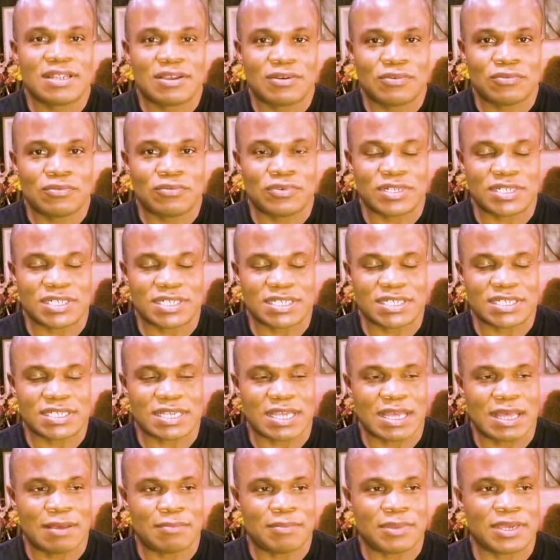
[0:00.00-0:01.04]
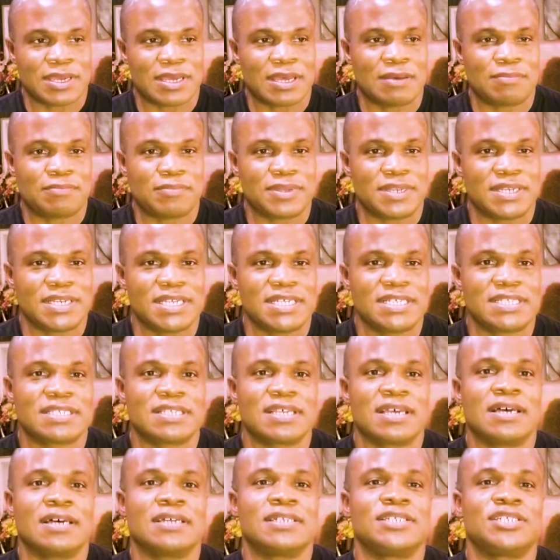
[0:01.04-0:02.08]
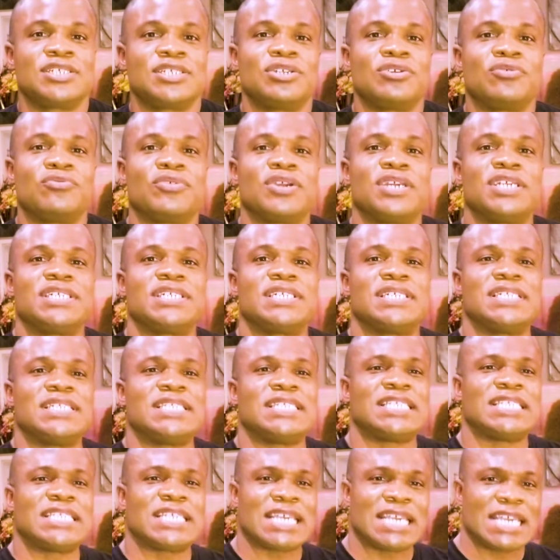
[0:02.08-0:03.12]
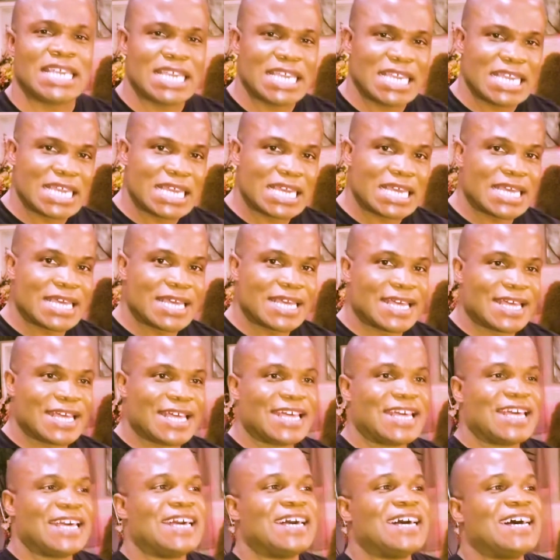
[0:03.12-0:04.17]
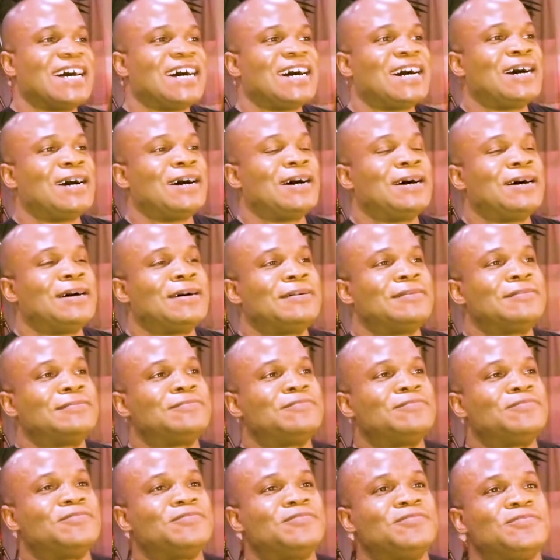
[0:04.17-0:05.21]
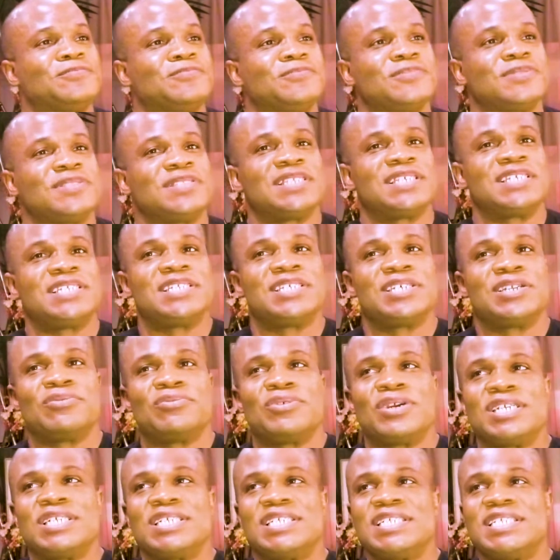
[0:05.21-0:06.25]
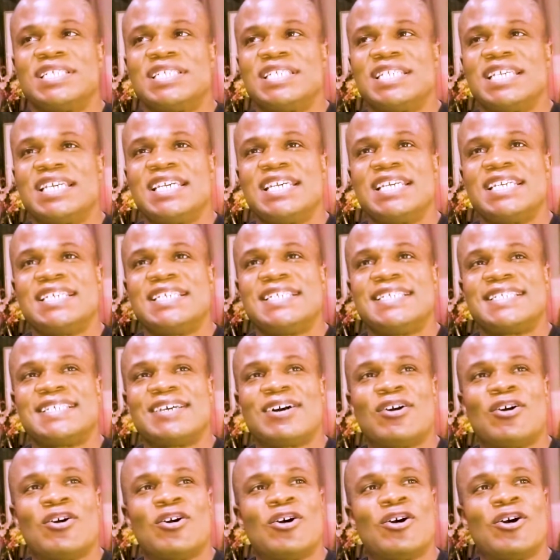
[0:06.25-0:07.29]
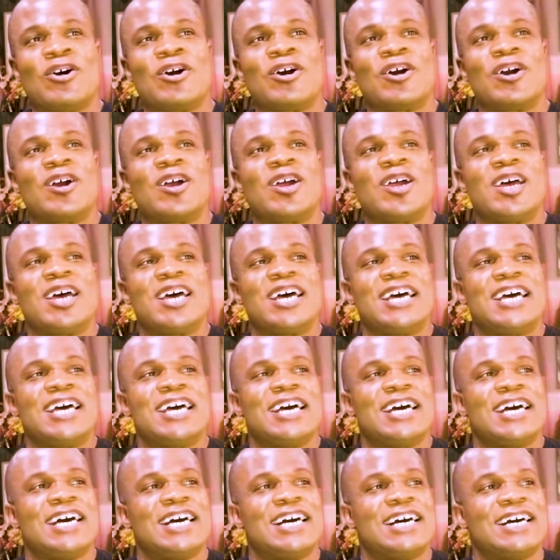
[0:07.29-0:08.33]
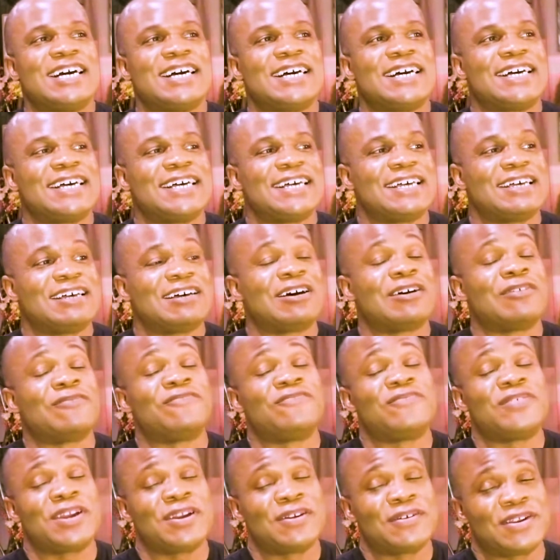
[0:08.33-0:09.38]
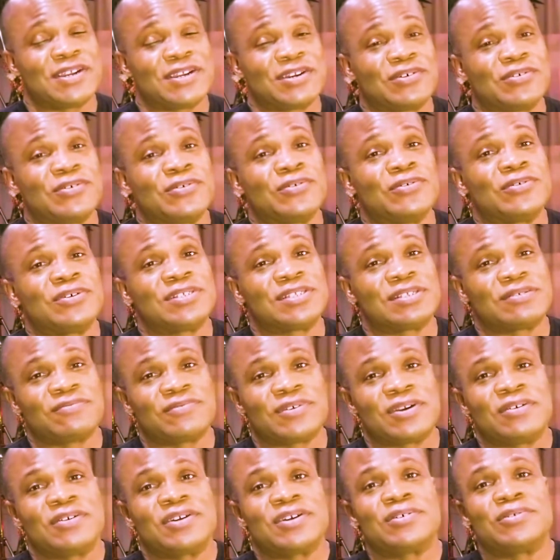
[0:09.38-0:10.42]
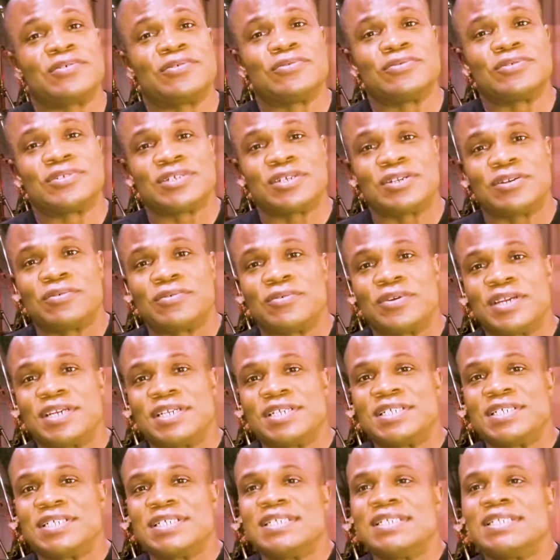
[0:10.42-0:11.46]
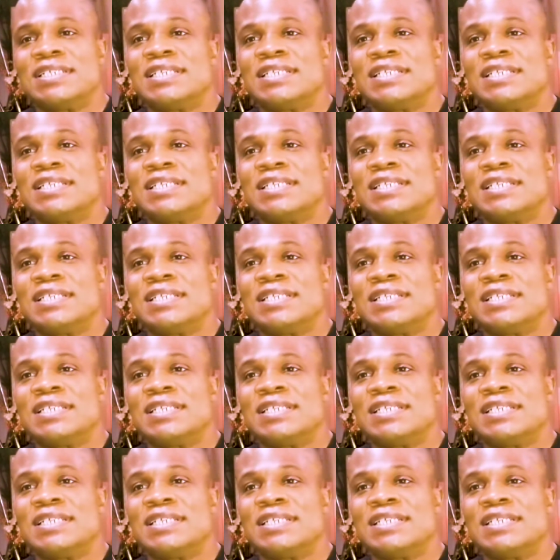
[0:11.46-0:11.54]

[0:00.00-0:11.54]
which is coming up, and these are Generation Z. The Generation Zs are it's a very cool generation.